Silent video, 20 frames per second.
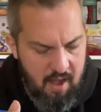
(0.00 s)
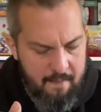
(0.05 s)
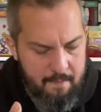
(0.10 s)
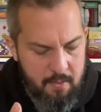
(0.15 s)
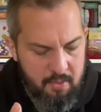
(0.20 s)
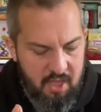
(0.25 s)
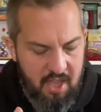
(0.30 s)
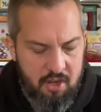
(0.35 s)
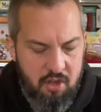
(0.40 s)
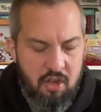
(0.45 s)

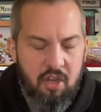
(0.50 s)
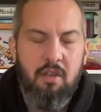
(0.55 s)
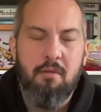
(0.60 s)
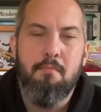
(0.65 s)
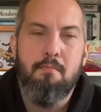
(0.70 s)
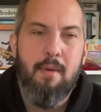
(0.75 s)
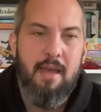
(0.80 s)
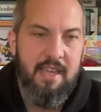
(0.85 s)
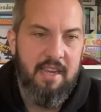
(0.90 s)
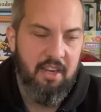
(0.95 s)
Then you
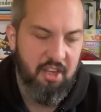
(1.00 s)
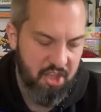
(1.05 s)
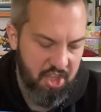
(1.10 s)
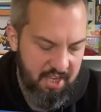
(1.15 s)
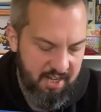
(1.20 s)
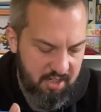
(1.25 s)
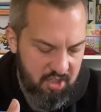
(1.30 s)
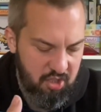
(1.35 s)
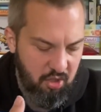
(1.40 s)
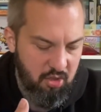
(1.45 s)
can make
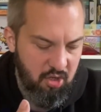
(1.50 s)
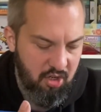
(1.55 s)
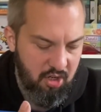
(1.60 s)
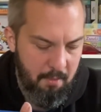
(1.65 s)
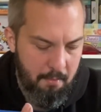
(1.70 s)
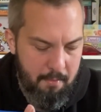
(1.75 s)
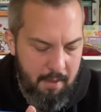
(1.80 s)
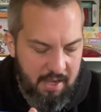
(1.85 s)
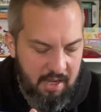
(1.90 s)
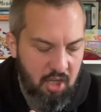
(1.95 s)
things, so you
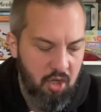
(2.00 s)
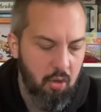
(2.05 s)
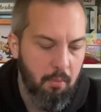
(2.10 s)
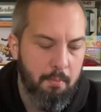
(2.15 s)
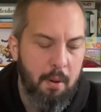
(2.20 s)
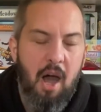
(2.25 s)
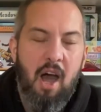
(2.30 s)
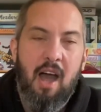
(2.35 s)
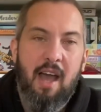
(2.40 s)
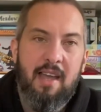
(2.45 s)
can make your
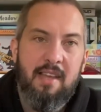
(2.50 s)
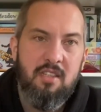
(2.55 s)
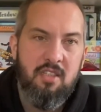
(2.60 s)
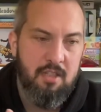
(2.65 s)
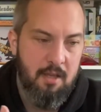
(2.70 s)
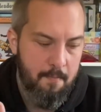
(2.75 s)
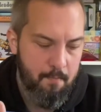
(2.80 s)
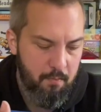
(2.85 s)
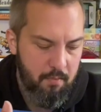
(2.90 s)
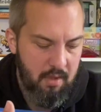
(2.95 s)
pies
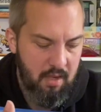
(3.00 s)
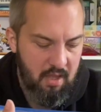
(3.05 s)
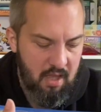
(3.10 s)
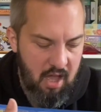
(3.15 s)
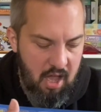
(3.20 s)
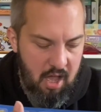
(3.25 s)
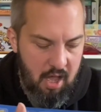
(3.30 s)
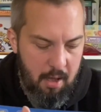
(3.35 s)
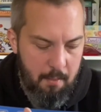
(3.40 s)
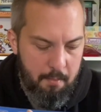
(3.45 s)

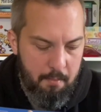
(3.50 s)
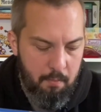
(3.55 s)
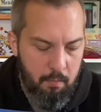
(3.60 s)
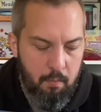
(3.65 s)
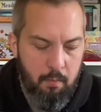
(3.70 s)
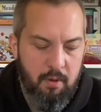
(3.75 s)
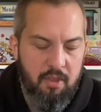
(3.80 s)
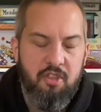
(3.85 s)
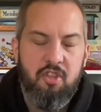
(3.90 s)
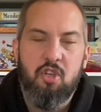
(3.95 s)

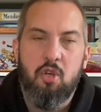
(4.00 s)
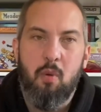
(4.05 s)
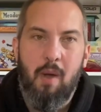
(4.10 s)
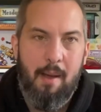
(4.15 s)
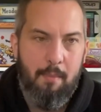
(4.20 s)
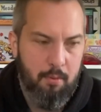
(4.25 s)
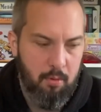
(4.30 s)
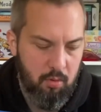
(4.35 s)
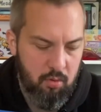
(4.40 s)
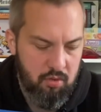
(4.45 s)
with 2
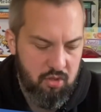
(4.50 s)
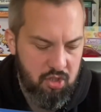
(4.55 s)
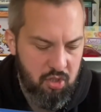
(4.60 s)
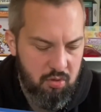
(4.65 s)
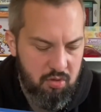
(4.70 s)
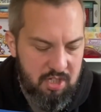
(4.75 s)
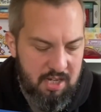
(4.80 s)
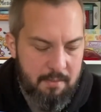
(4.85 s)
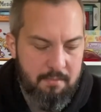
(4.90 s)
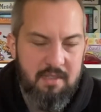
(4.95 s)
apples.
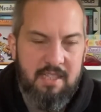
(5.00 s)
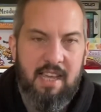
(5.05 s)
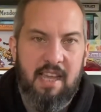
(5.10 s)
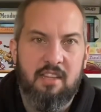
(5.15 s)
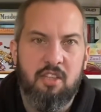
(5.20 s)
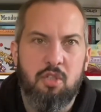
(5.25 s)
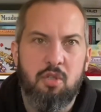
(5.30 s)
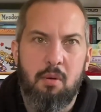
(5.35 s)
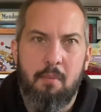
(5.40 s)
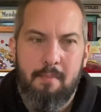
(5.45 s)
2 gems
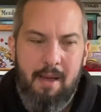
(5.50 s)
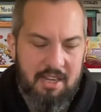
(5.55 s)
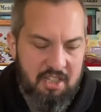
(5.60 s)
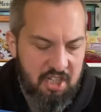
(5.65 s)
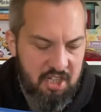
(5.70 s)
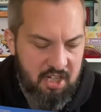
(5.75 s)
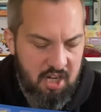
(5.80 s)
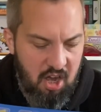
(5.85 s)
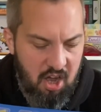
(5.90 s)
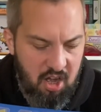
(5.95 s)
gets you a
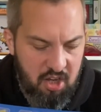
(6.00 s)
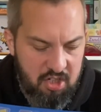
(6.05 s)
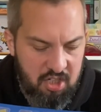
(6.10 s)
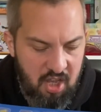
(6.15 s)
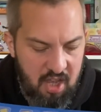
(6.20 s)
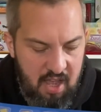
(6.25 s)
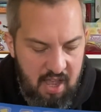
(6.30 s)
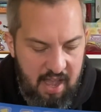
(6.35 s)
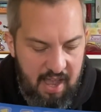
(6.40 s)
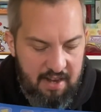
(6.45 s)
magic card,
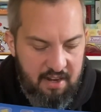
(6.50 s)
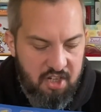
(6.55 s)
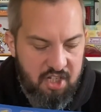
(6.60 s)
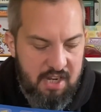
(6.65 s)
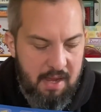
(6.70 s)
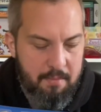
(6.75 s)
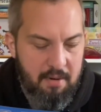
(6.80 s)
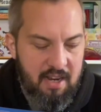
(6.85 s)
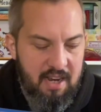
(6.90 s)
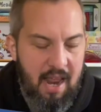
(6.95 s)
and a
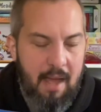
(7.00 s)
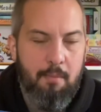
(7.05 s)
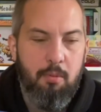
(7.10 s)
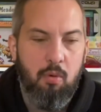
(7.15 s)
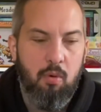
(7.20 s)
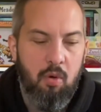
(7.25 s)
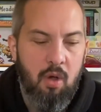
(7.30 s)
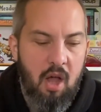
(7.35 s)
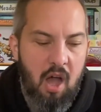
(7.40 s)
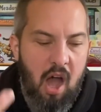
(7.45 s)
gem and an
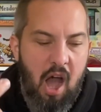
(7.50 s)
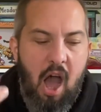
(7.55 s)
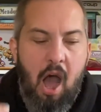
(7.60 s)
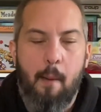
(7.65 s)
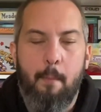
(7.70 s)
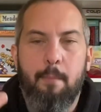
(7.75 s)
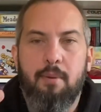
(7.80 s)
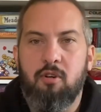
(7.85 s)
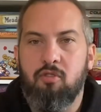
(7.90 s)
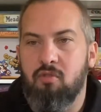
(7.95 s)
apple
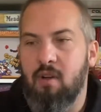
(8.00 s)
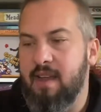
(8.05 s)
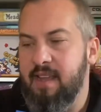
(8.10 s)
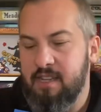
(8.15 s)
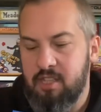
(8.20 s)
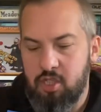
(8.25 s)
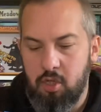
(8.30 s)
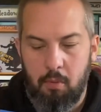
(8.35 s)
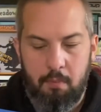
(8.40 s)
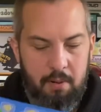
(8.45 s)

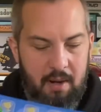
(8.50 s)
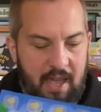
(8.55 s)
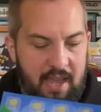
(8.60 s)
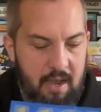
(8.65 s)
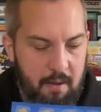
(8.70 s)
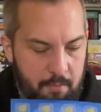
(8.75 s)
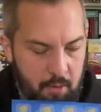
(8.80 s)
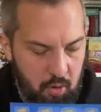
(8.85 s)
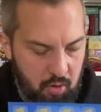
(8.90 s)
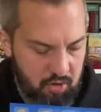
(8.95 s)
upgrades your
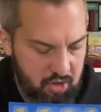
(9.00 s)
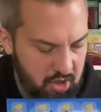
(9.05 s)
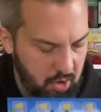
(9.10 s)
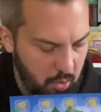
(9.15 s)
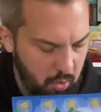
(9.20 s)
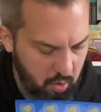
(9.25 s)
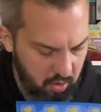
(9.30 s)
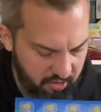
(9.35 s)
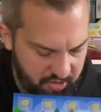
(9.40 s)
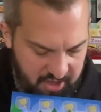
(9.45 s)
player board. So
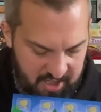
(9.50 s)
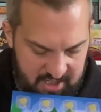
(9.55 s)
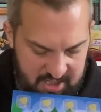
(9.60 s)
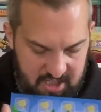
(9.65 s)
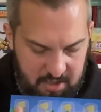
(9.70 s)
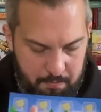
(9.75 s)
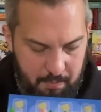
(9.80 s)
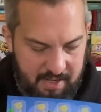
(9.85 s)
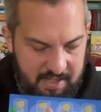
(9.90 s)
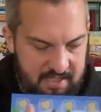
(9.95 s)
all of these
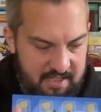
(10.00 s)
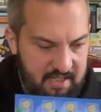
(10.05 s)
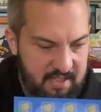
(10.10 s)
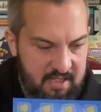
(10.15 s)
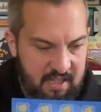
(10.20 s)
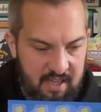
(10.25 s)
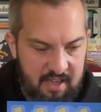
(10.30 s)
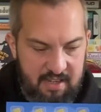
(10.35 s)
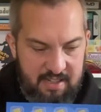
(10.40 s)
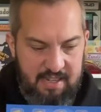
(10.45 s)
spaces
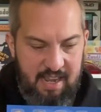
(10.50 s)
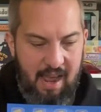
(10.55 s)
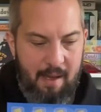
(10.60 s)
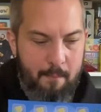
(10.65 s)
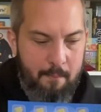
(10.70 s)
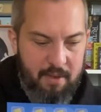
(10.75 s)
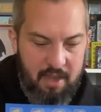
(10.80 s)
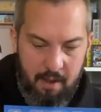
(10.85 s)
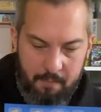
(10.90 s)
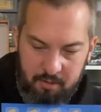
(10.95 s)

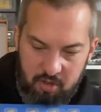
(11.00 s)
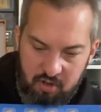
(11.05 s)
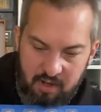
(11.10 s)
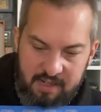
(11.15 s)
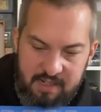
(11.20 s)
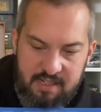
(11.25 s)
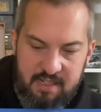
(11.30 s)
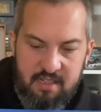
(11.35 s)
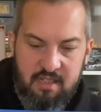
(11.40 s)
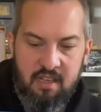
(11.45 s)
can be
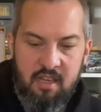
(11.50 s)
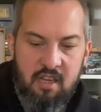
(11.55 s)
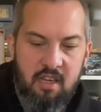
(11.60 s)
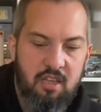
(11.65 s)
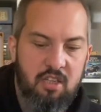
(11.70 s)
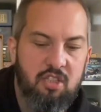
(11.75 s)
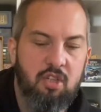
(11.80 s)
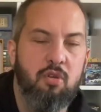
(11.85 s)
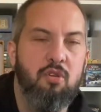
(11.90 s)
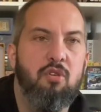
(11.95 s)
upgraded.
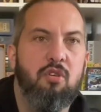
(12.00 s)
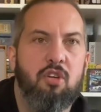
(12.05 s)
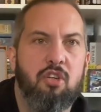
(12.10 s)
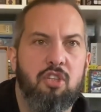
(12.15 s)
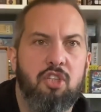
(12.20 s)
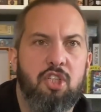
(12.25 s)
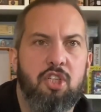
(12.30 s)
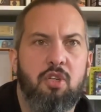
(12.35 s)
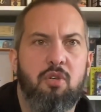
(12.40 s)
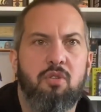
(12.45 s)
So you can
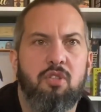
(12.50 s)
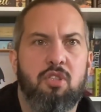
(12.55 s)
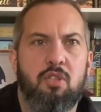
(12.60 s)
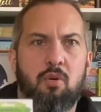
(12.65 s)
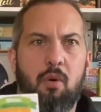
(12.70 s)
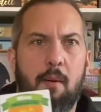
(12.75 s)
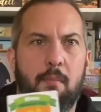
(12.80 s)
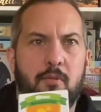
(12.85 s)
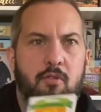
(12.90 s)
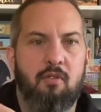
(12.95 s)
choose
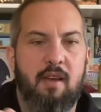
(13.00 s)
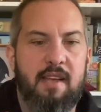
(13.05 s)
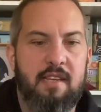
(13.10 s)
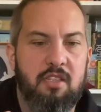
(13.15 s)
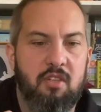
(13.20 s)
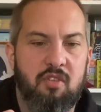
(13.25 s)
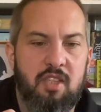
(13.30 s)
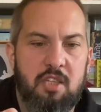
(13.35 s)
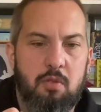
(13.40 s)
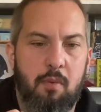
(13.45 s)
to upgrade.
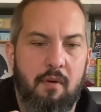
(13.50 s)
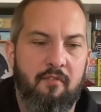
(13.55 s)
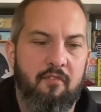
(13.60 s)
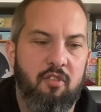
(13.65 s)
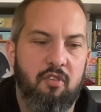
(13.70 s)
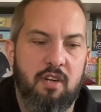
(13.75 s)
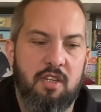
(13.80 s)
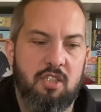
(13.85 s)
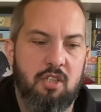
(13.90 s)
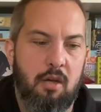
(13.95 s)
So this one,
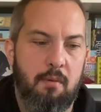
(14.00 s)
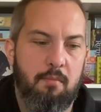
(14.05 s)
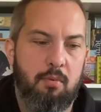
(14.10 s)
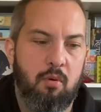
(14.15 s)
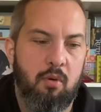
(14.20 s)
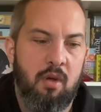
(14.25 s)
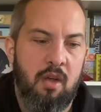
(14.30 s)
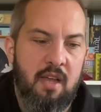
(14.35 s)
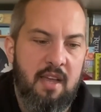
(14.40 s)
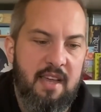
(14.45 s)
for
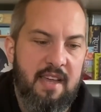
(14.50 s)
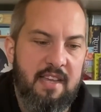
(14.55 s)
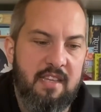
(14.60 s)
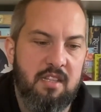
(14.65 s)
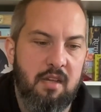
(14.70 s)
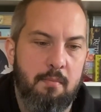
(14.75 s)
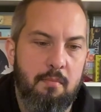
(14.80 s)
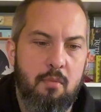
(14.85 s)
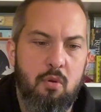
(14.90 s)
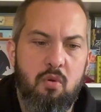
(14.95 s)
example, is
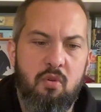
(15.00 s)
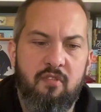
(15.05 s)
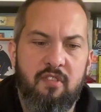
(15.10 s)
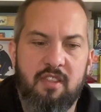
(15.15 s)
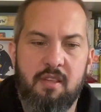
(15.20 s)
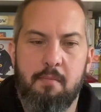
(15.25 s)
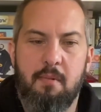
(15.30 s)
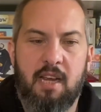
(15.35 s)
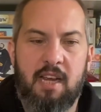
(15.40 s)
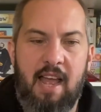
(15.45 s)
a
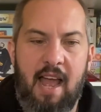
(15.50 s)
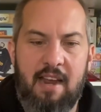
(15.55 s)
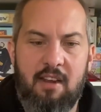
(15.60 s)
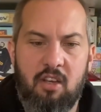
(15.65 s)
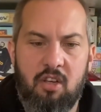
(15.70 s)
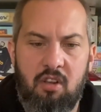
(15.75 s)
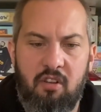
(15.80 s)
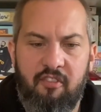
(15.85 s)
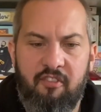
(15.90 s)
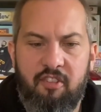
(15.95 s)

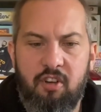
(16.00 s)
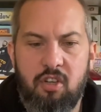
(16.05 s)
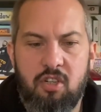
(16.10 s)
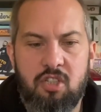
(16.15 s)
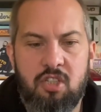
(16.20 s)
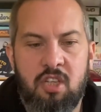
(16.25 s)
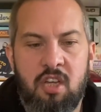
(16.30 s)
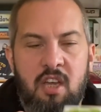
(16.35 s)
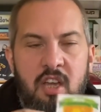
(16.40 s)
mechanical foot.